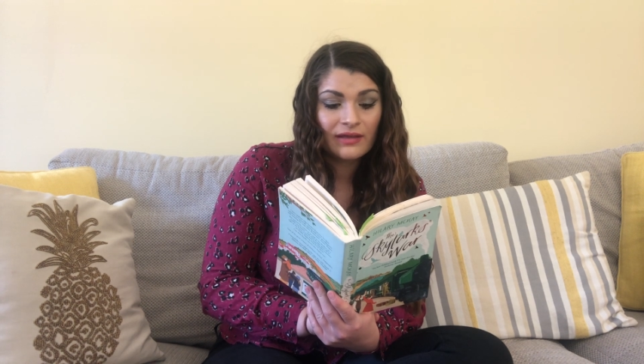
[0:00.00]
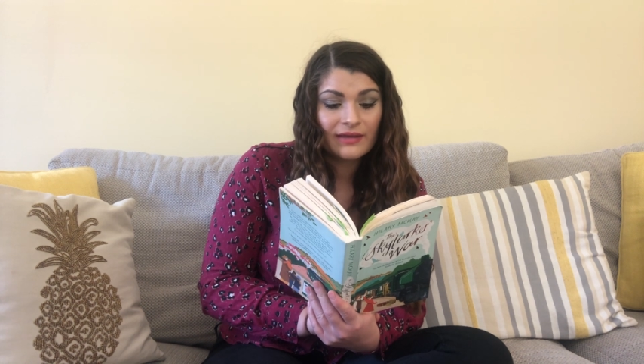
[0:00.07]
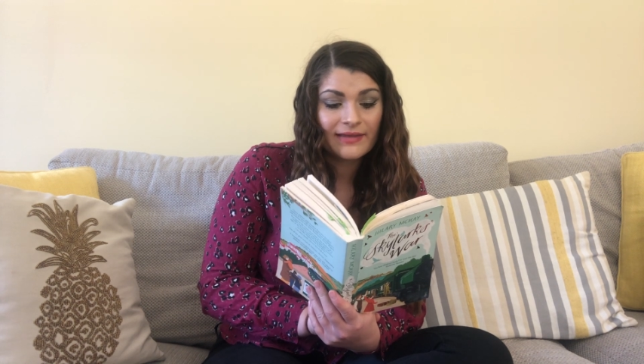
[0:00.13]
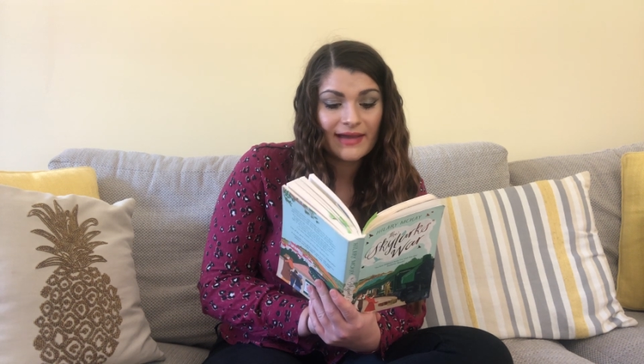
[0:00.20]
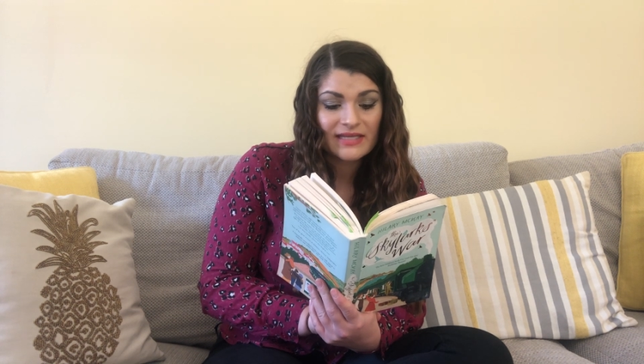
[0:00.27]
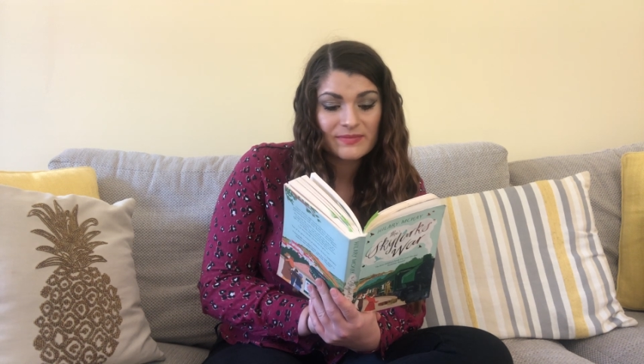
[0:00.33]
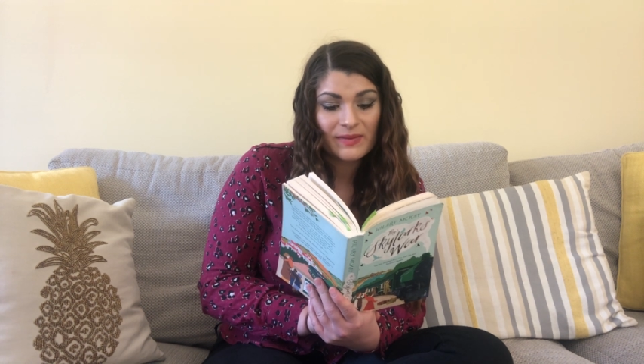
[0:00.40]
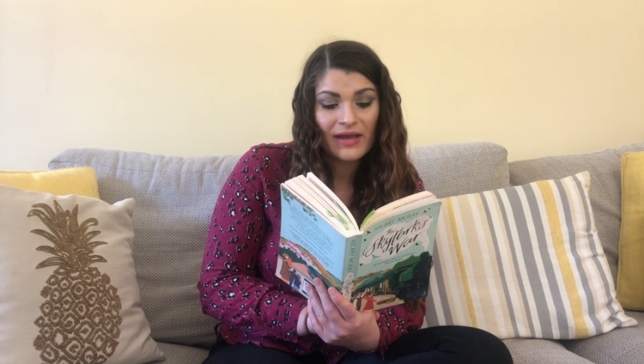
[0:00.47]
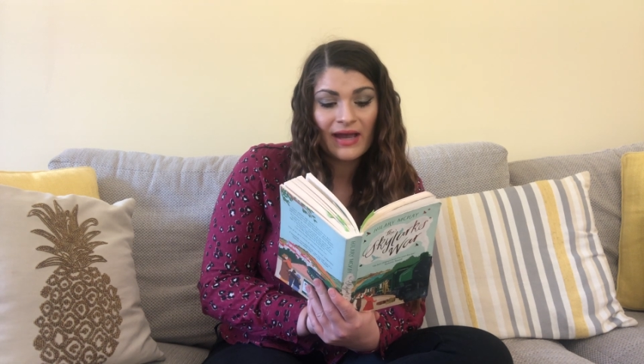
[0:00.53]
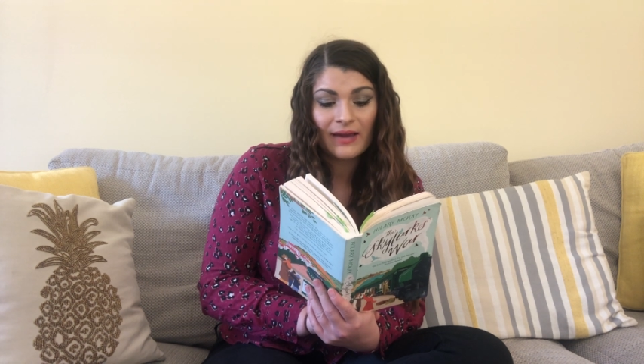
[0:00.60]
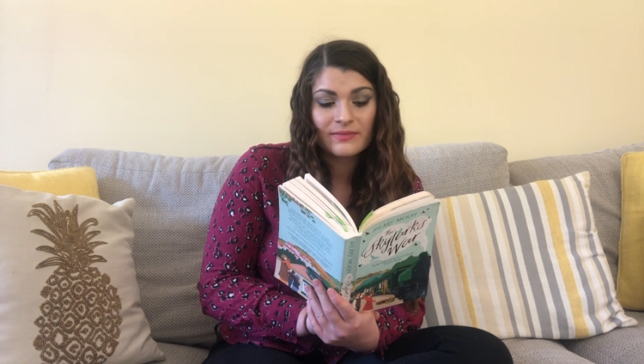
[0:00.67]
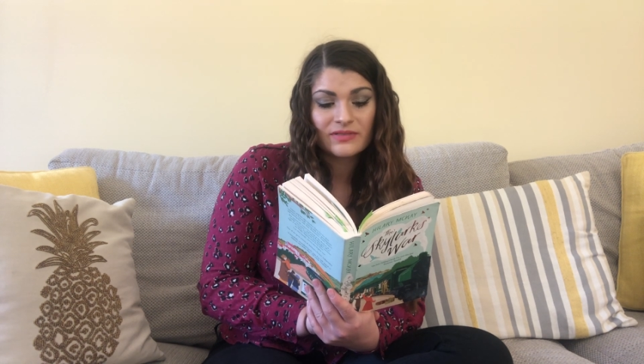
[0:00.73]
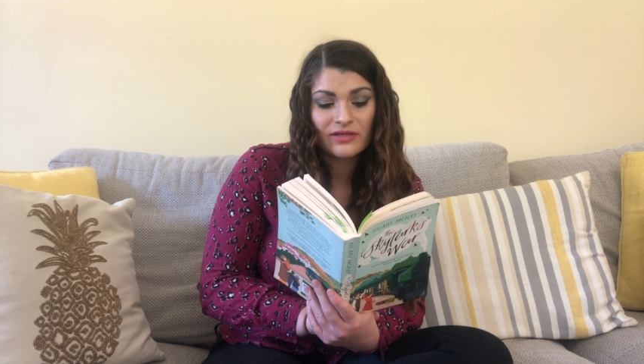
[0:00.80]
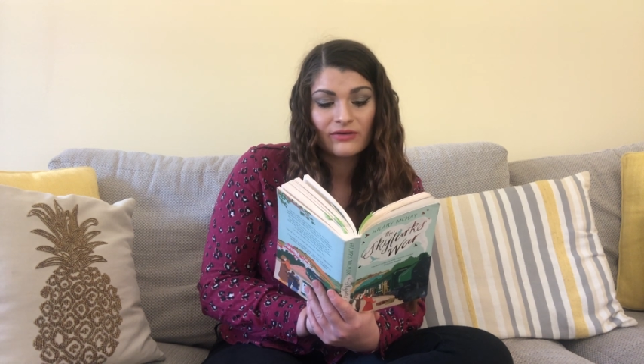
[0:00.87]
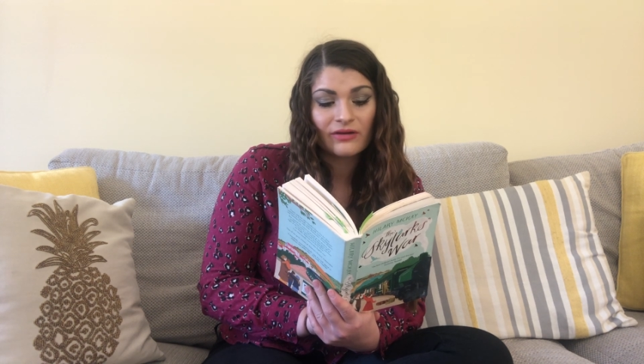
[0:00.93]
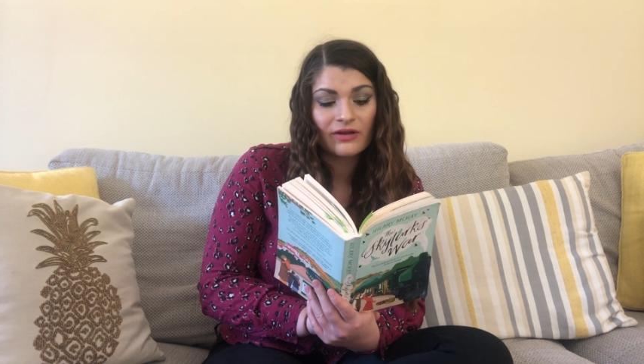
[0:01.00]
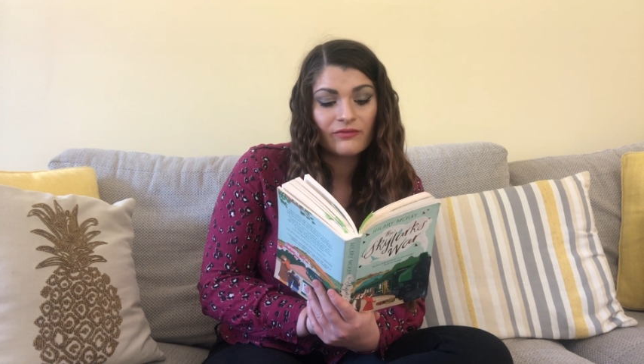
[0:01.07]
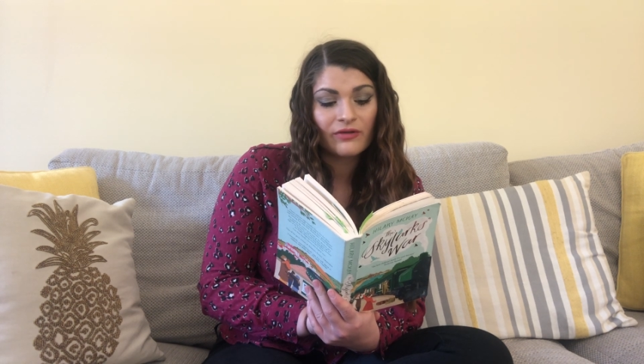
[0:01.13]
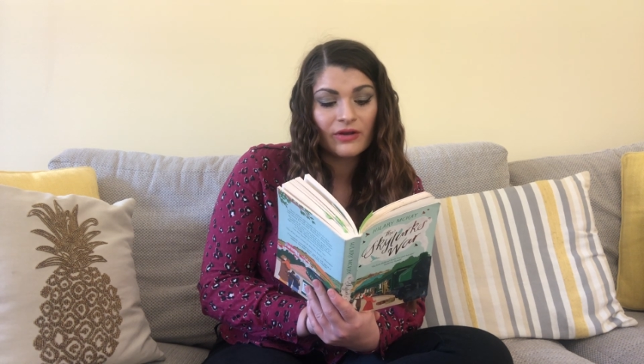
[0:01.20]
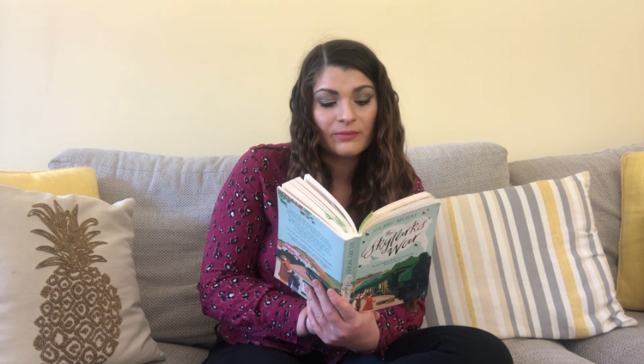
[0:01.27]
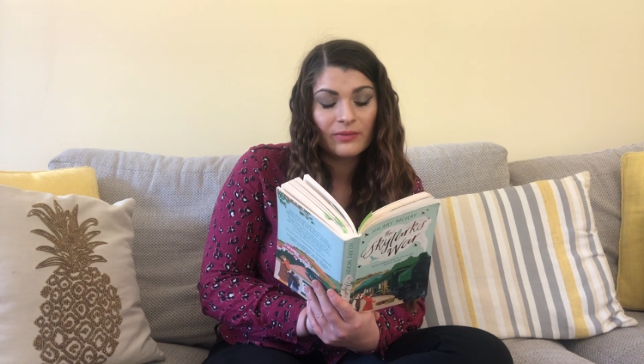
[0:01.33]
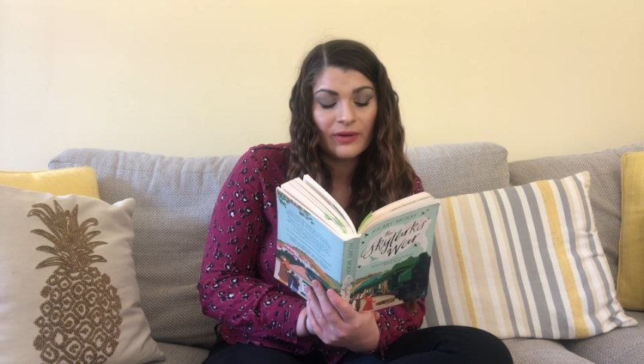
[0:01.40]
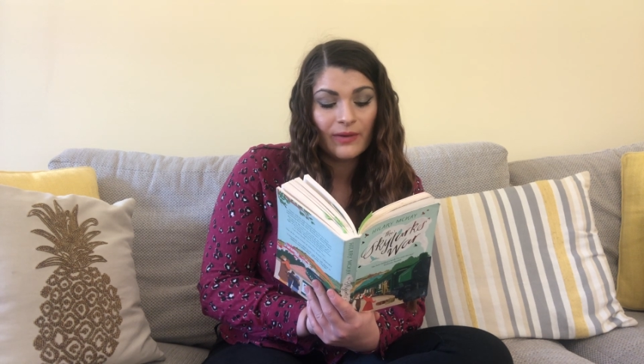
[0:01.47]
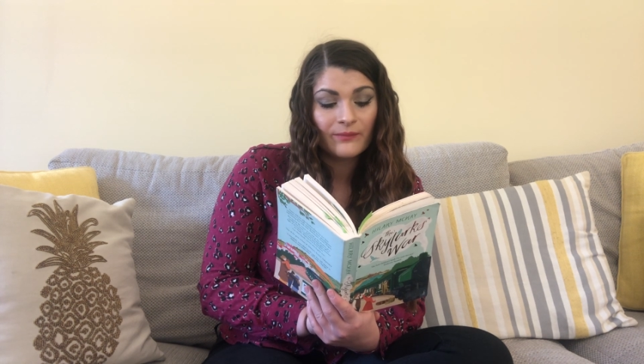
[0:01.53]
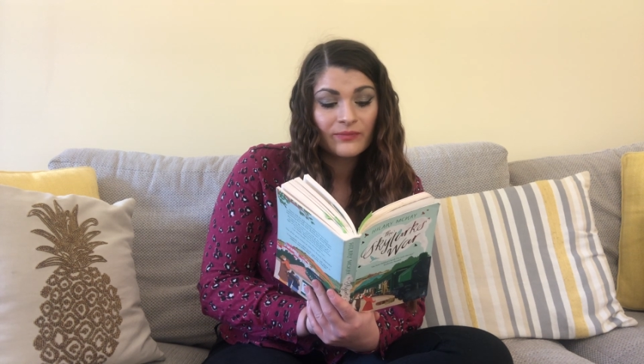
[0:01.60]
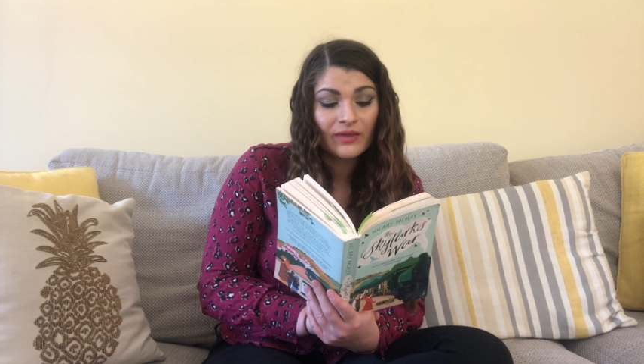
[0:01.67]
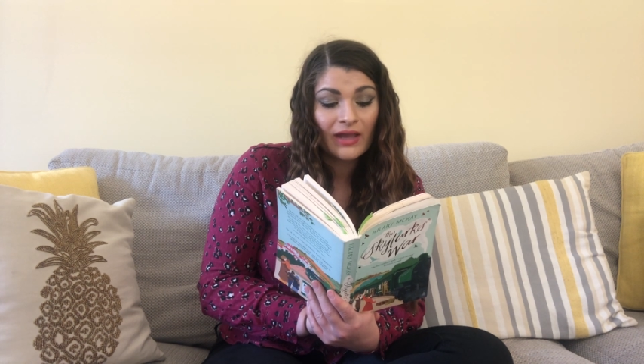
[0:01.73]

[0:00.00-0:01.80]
Yes, perhaps, agreed Rupert.